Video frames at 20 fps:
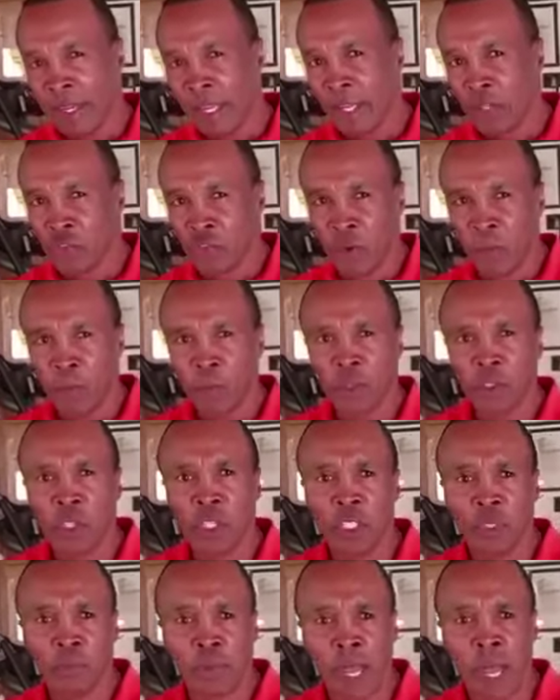Now, Triple
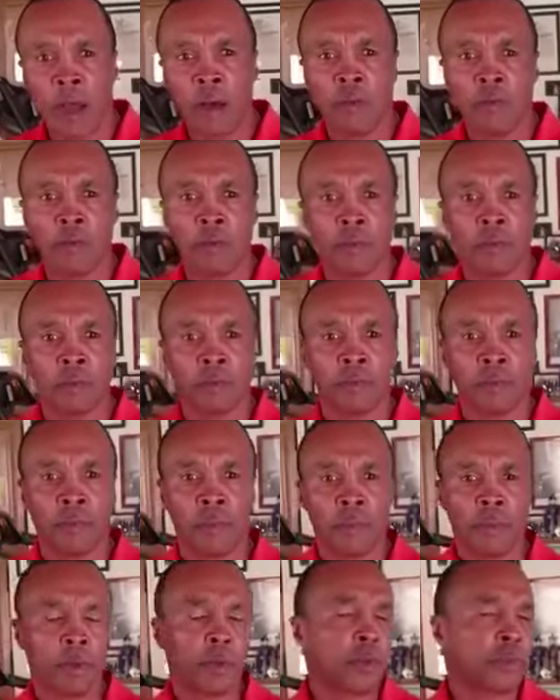G is powerful,
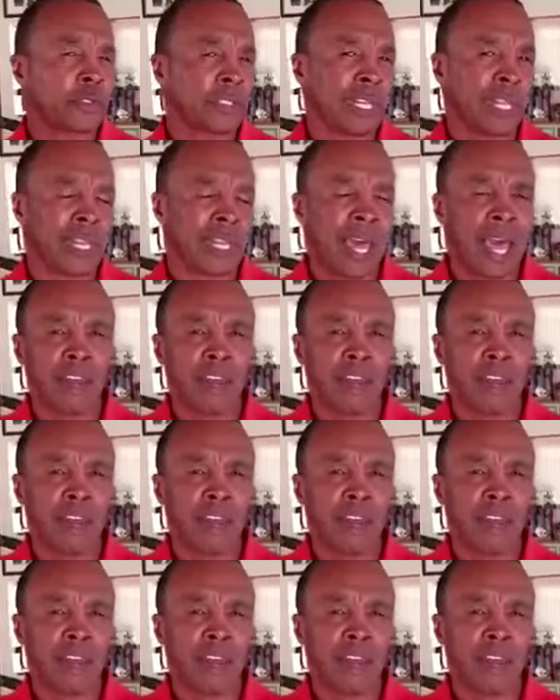throws a